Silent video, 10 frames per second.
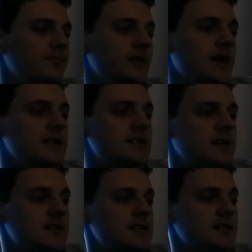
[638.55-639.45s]

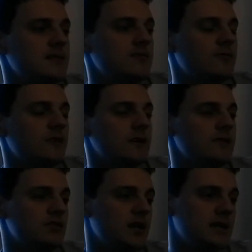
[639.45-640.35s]
exercises can provide
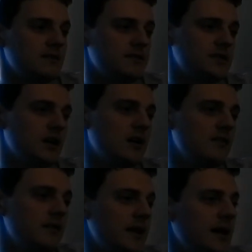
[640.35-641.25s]
training for staff,
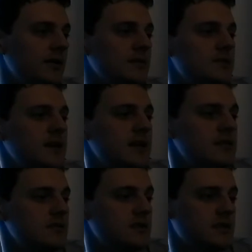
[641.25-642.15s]
allowing them to get
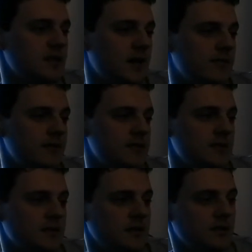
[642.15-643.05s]
used to the type of
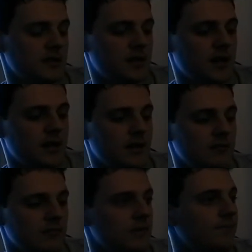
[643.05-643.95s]
incident that could occur
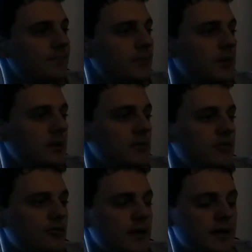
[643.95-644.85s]

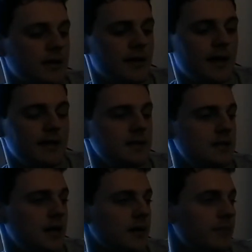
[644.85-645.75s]
for real at any
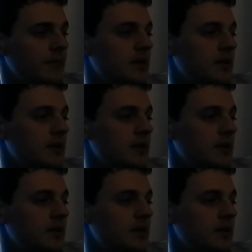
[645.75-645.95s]
time.